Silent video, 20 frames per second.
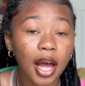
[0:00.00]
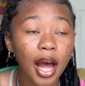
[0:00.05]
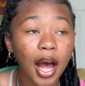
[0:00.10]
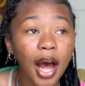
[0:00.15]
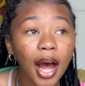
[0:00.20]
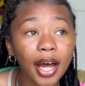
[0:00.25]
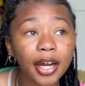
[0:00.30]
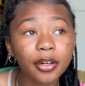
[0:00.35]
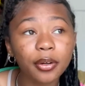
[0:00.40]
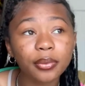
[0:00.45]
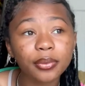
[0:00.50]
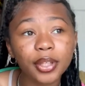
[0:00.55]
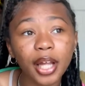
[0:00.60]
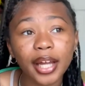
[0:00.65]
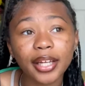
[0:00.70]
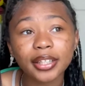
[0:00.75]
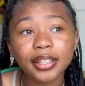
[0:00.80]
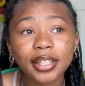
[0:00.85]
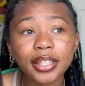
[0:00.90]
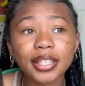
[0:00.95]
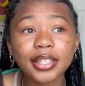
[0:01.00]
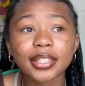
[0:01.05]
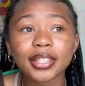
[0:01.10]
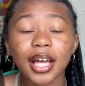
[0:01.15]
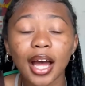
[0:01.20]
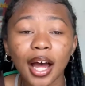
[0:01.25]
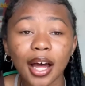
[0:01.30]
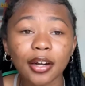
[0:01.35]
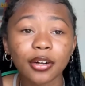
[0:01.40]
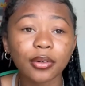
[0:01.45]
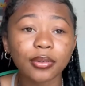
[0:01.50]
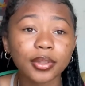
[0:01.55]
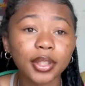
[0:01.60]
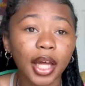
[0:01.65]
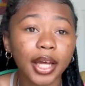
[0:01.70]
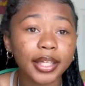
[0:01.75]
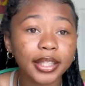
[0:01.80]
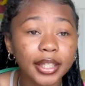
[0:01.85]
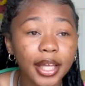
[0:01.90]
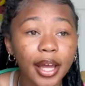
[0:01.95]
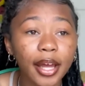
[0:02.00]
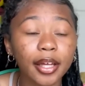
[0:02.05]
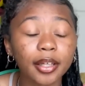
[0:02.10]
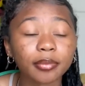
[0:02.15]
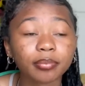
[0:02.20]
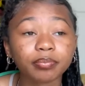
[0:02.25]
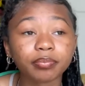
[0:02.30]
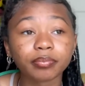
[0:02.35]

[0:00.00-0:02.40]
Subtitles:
I don't like this. I don't like that.